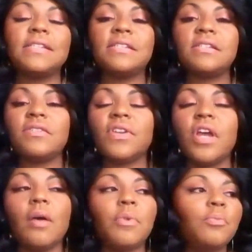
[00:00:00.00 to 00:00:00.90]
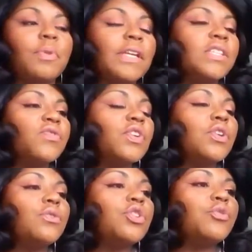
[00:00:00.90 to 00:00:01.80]
This is a phenomenal place for
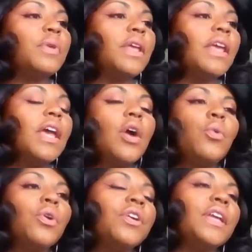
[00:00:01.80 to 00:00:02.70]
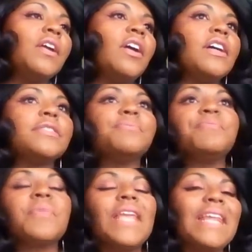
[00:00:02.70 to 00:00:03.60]
you to be working on
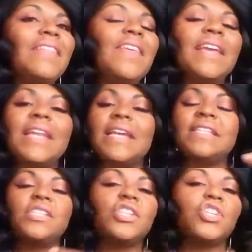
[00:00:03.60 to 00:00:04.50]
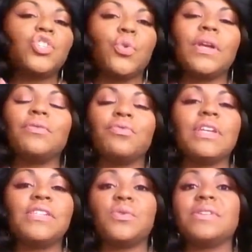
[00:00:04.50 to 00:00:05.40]
anything connected to joint
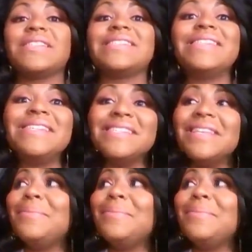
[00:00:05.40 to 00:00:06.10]
resources. This